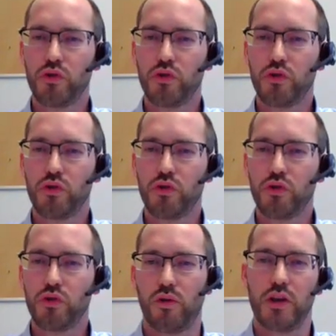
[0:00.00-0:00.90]
And there are
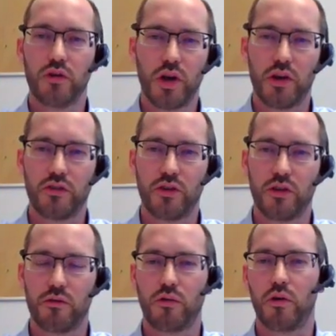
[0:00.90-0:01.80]
post-checks for
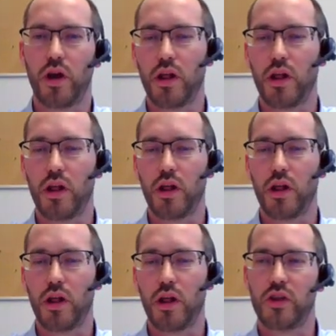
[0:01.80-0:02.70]
education, for
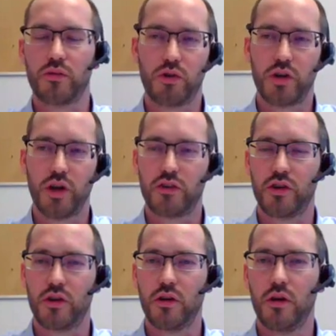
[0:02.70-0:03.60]
healthcare, for
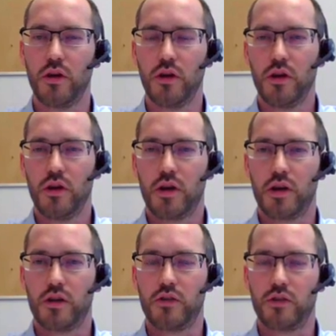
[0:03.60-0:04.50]
transportation,
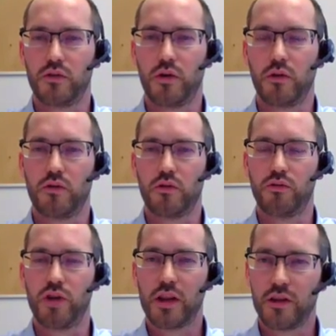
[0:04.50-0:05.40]
just to
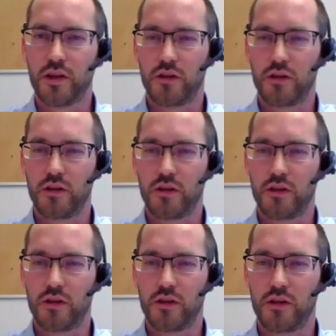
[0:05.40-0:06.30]
validate, so to
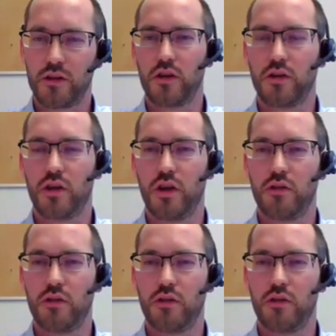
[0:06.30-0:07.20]
say, the secondary
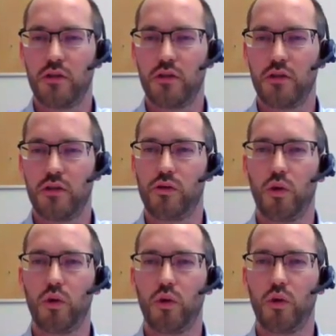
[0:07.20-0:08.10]
information which
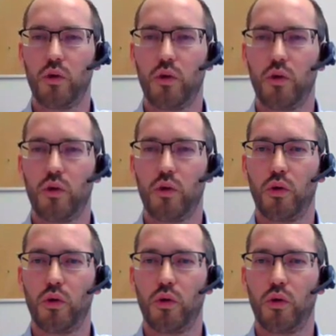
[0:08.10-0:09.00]
flows into this
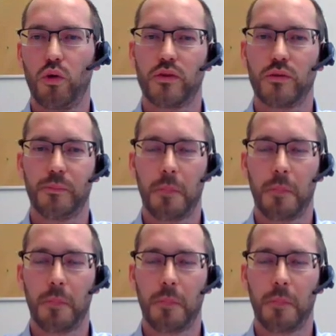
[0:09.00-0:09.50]
component.